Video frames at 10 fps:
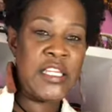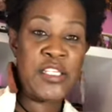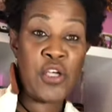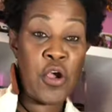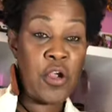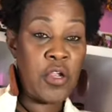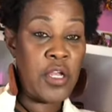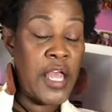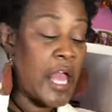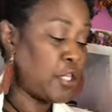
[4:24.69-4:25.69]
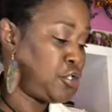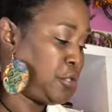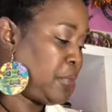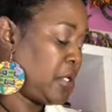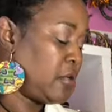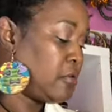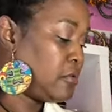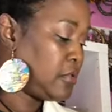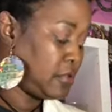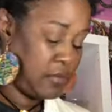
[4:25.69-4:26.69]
These are allergy pills.